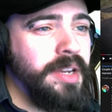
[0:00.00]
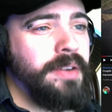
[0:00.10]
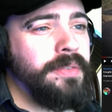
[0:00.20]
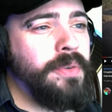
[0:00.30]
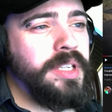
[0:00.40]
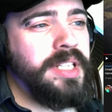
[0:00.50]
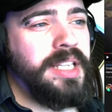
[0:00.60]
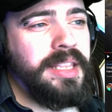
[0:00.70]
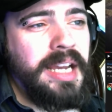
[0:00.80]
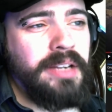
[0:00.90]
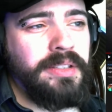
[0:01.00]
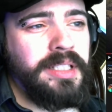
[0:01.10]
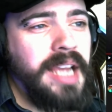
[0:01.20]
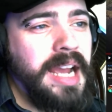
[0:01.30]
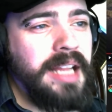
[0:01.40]
14,000
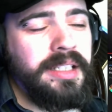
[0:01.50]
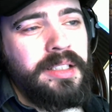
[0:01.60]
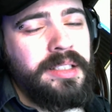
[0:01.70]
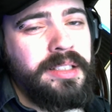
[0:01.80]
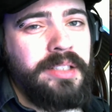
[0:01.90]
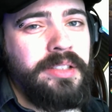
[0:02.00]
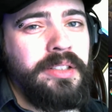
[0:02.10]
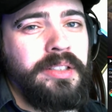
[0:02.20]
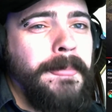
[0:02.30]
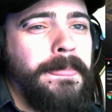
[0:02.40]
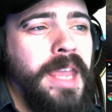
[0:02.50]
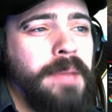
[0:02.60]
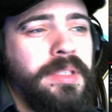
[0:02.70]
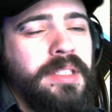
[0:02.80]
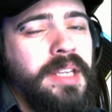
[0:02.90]
gallon cistern
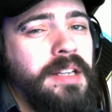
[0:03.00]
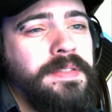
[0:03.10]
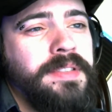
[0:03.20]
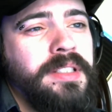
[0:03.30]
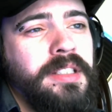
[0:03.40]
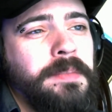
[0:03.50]
themselves.